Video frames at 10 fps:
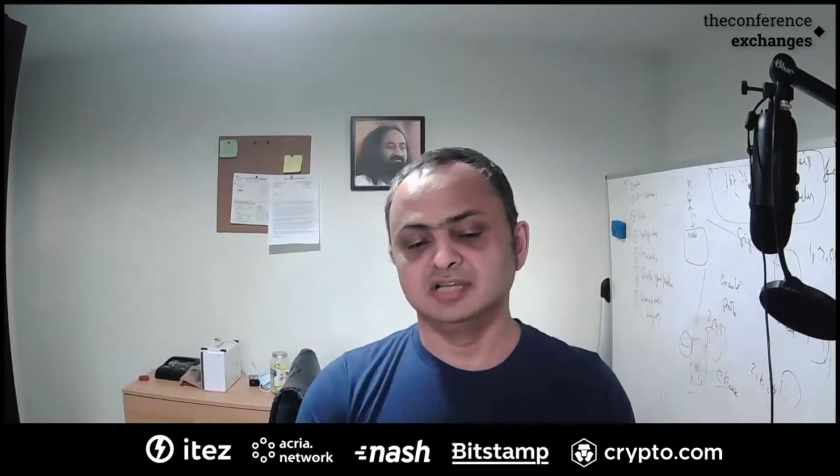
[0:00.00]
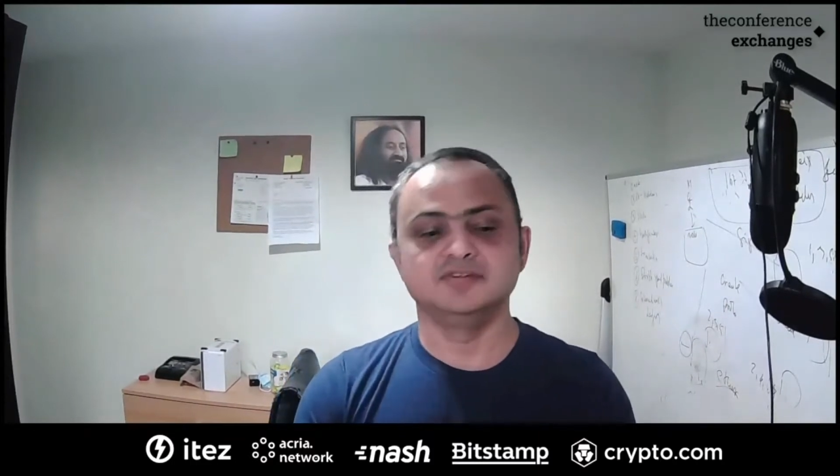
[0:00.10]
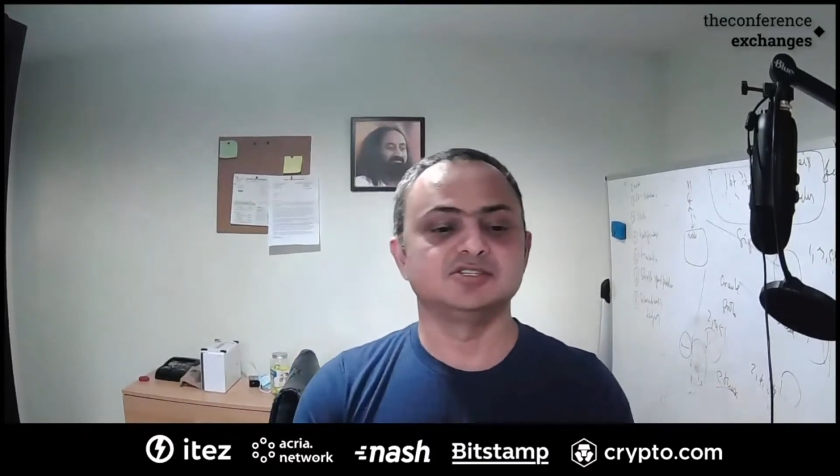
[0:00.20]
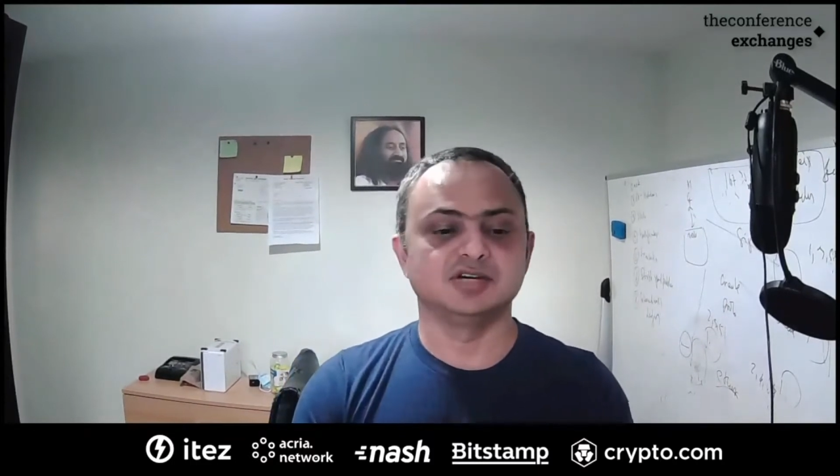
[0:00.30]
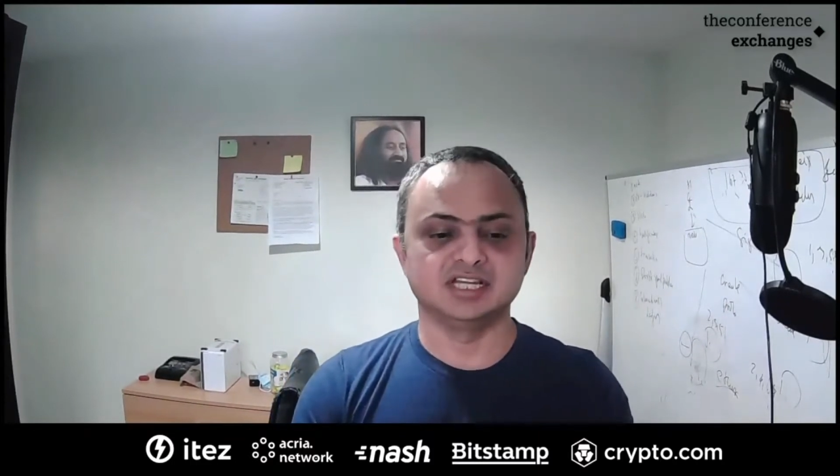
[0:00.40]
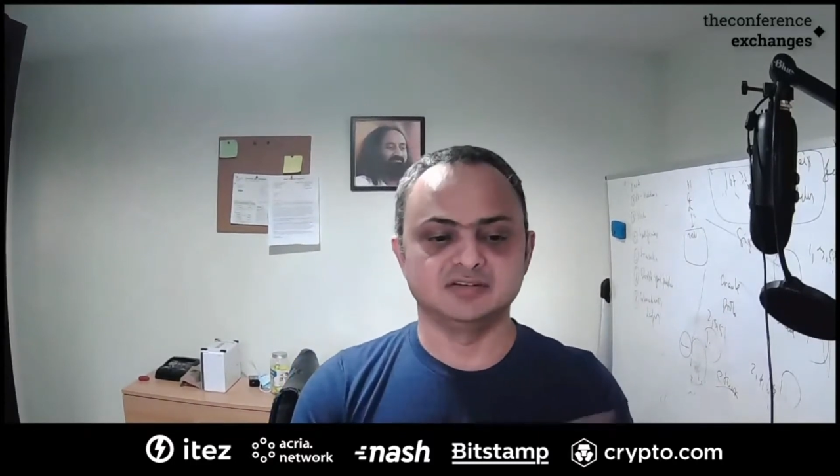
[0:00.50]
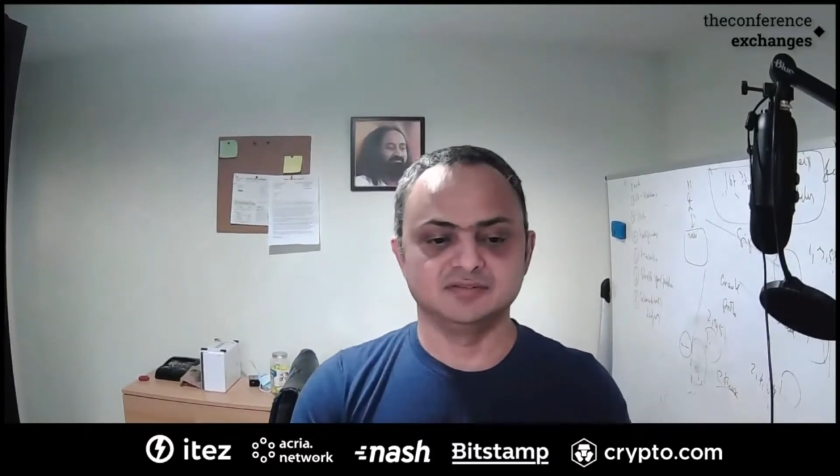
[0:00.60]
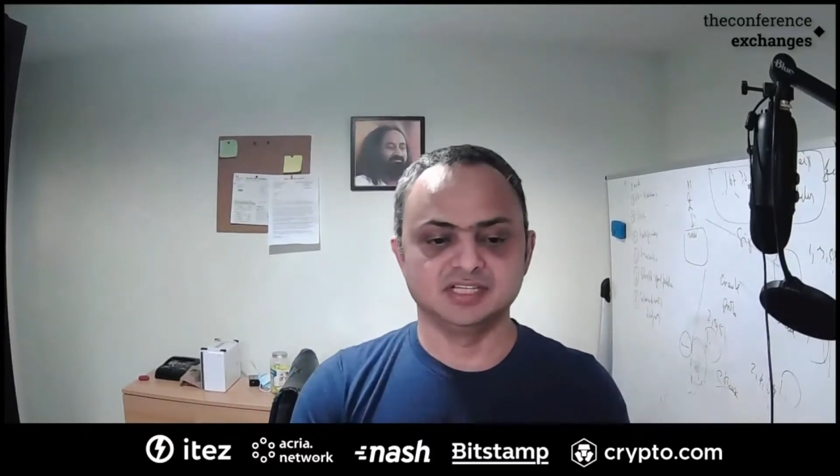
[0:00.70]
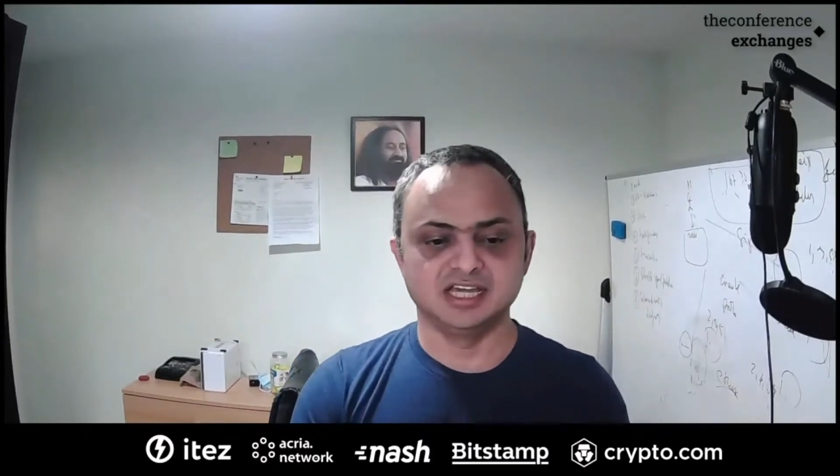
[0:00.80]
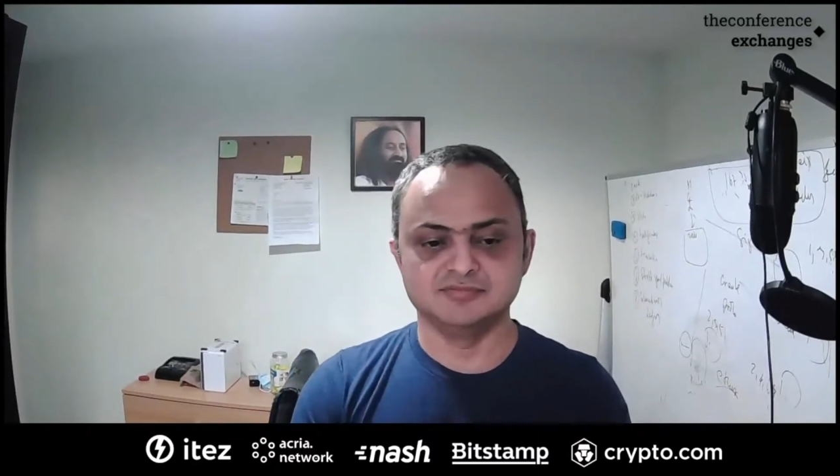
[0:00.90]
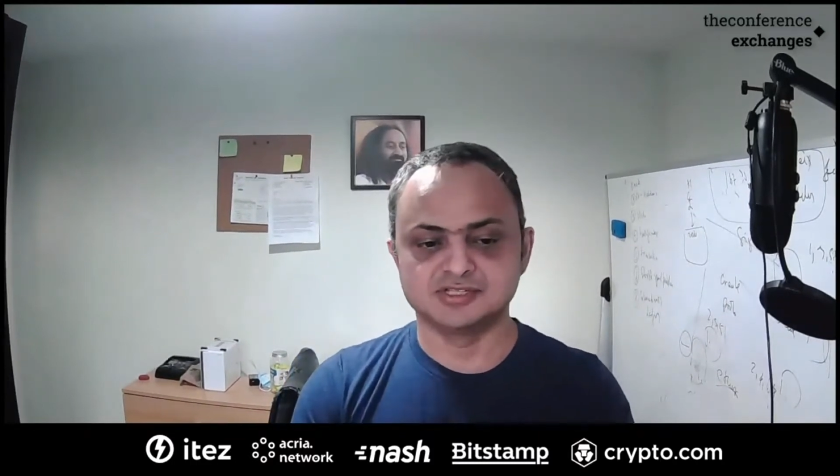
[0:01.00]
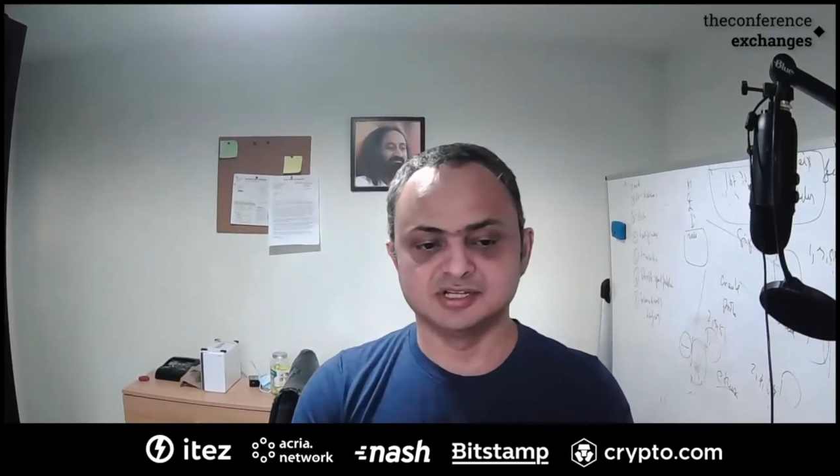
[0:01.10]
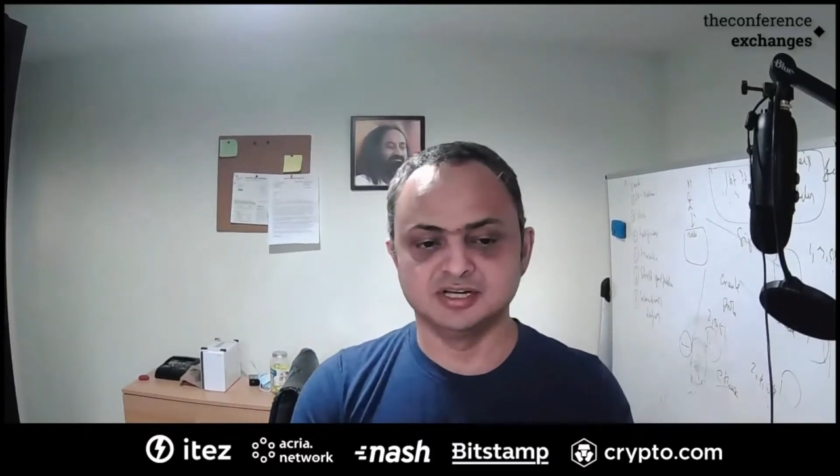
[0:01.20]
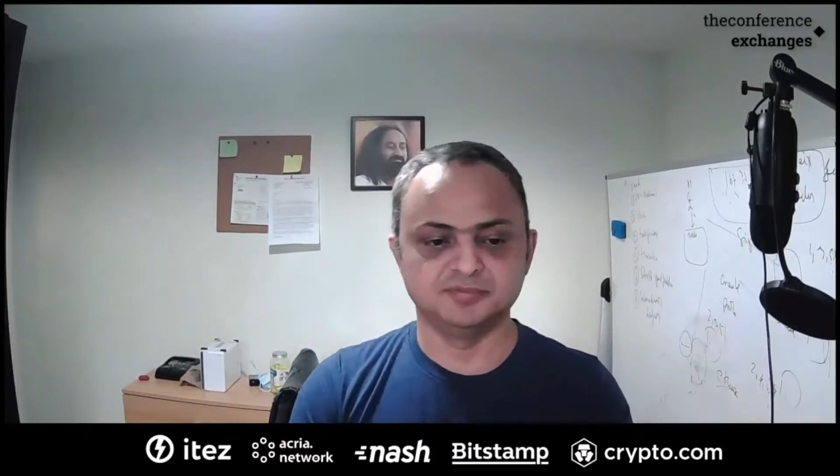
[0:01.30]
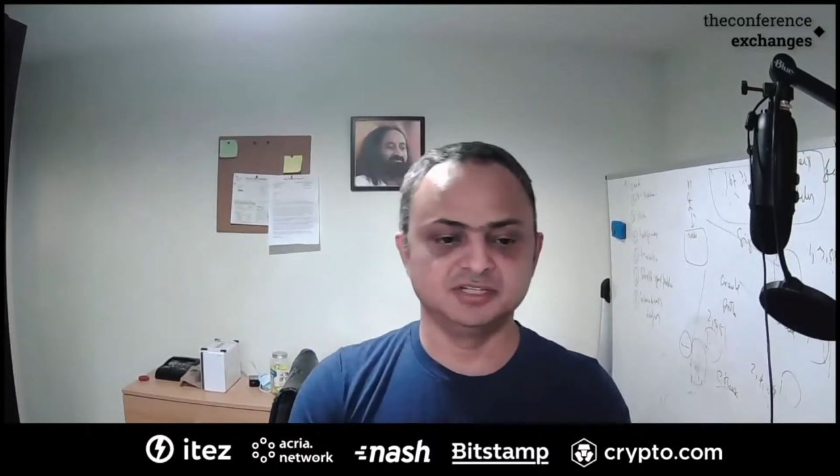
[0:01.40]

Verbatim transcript: and we saw that with gamestop